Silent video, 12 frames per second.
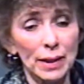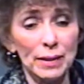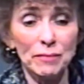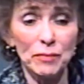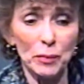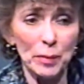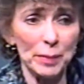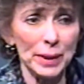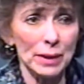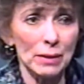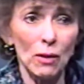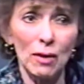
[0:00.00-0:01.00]
And if you
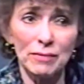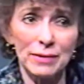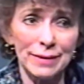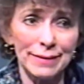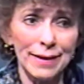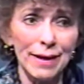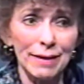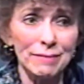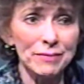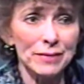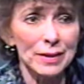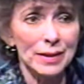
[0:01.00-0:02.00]
repeat it often
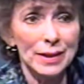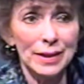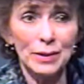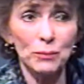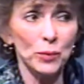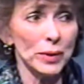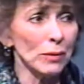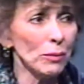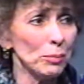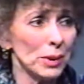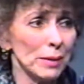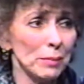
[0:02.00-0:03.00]
enough, it will
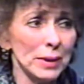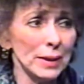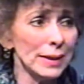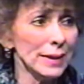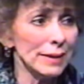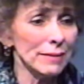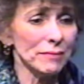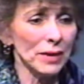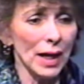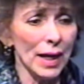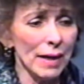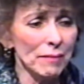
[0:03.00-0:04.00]
be believed.
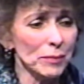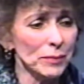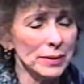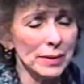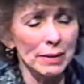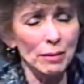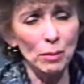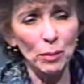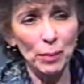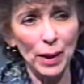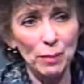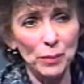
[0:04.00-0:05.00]
I have a terrible
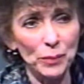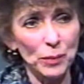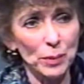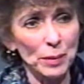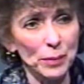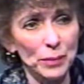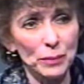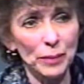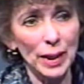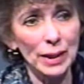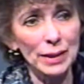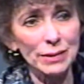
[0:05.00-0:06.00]
problem with the people that
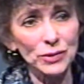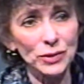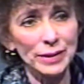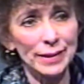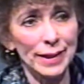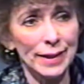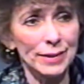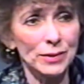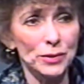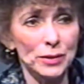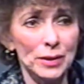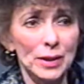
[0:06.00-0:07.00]
write letters to the
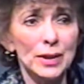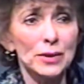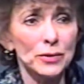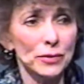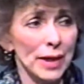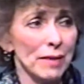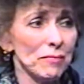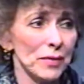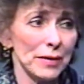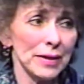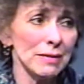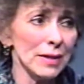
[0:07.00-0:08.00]
editor to that
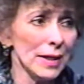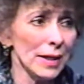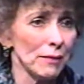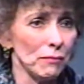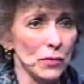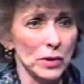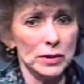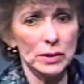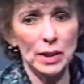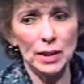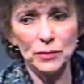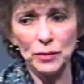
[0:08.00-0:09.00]
very thing. This
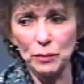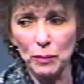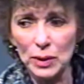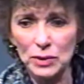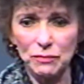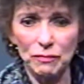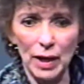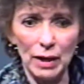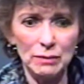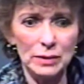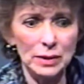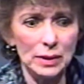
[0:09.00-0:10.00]
country was
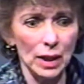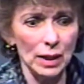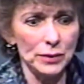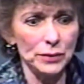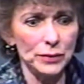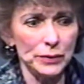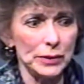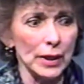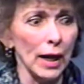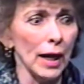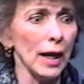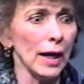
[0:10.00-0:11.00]
founded under
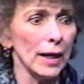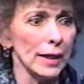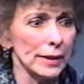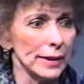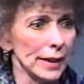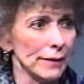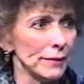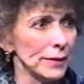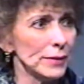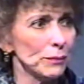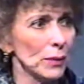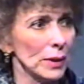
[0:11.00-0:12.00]
God, and
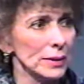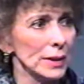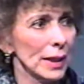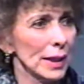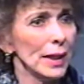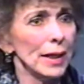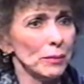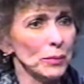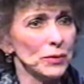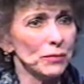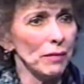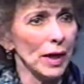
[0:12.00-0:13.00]
this was, it
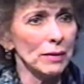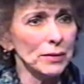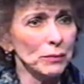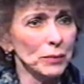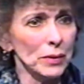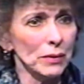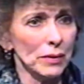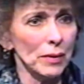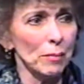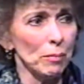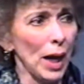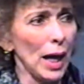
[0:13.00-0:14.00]
was founded with
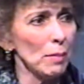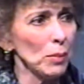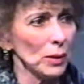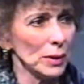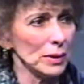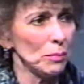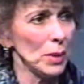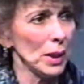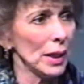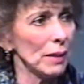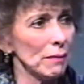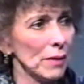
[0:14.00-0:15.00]
the Bible as
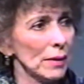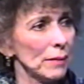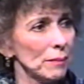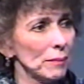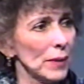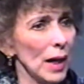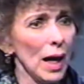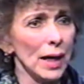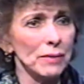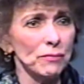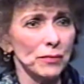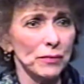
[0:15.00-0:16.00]
being the
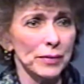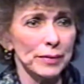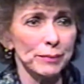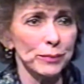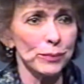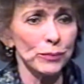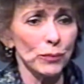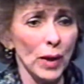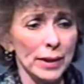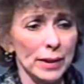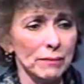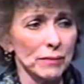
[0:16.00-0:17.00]
guide for the
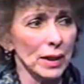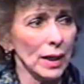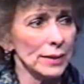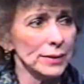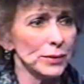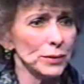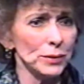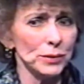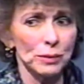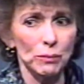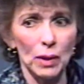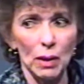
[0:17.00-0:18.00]
writing of the
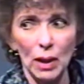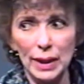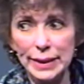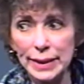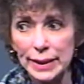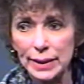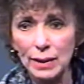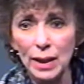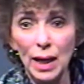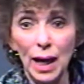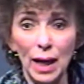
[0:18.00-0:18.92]
Constitution. Well, eek!